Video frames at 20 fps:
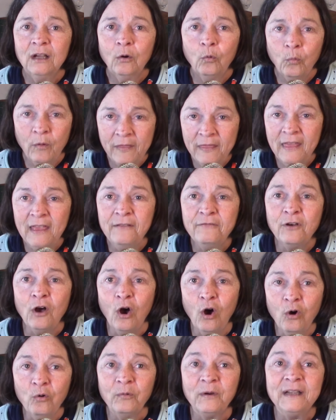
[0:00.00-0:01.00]
when they've
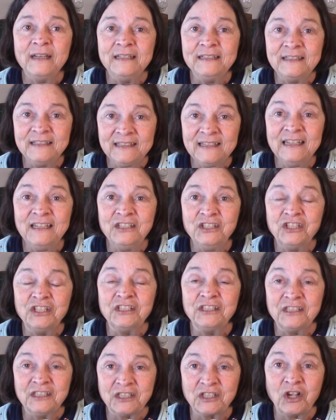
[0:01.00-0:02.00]
already seen
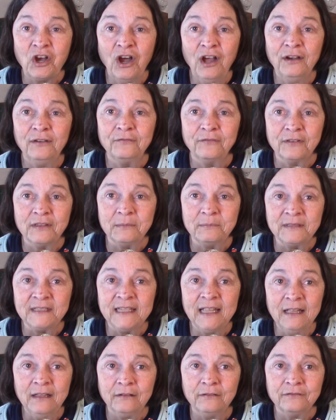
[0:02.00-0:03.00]
Jesus gone for
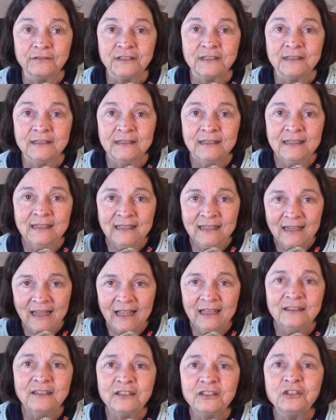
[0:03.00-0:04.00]
themselves?
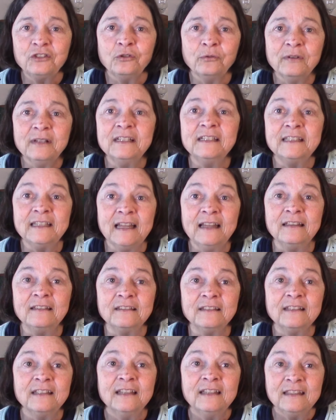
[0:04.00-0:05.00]
And the story
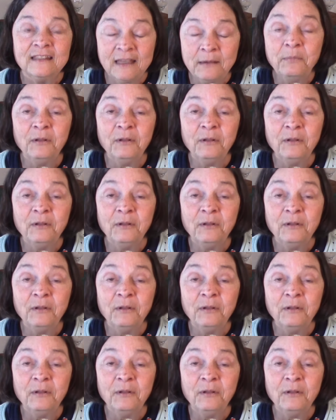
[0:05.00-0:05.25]
says they